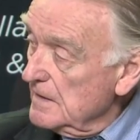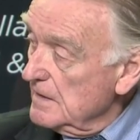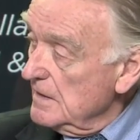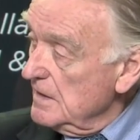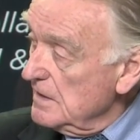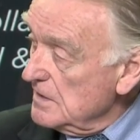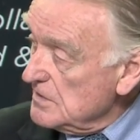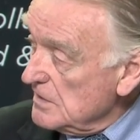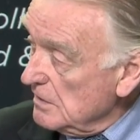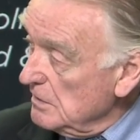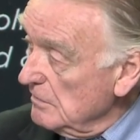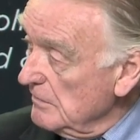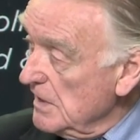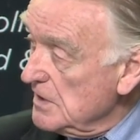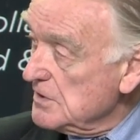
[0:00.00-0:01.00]
Here's the
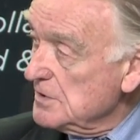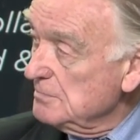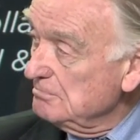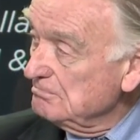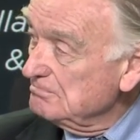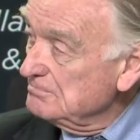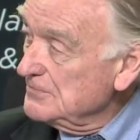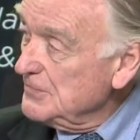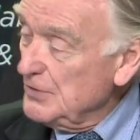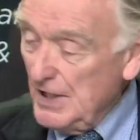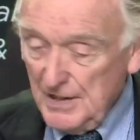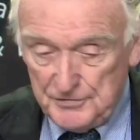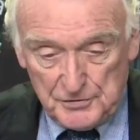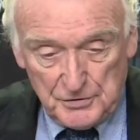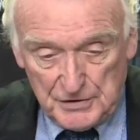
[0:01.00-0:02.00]
convention. You
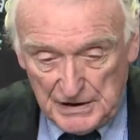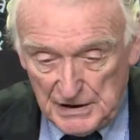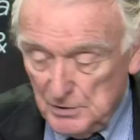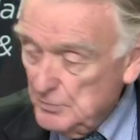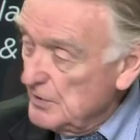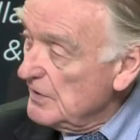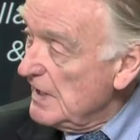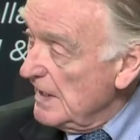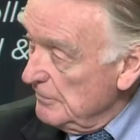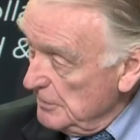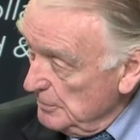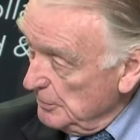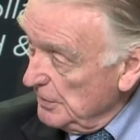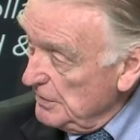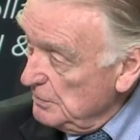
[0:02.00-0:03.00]
have to deal with
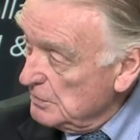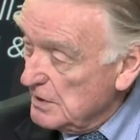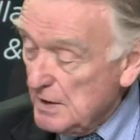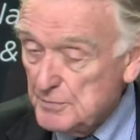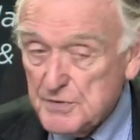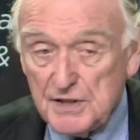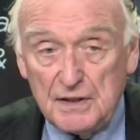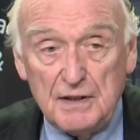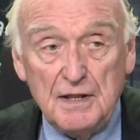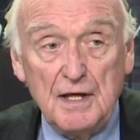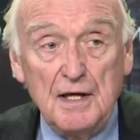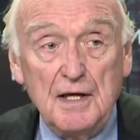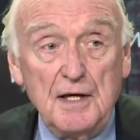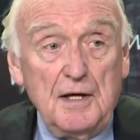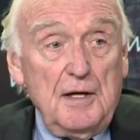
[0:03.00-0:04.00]
everybody who comes in,
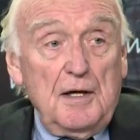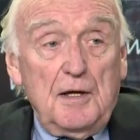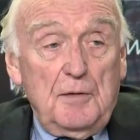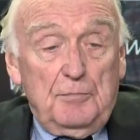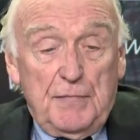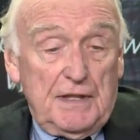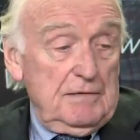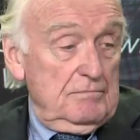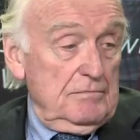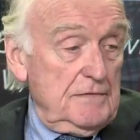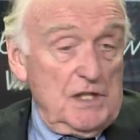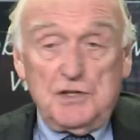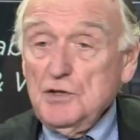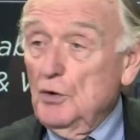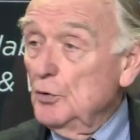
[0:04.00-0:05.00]
but
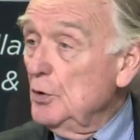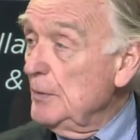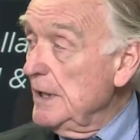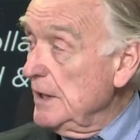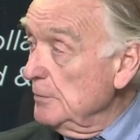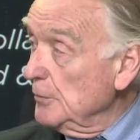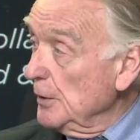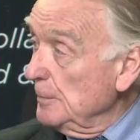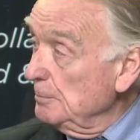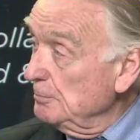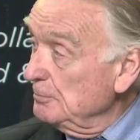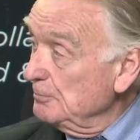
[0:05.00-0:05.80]
there's no room anymore.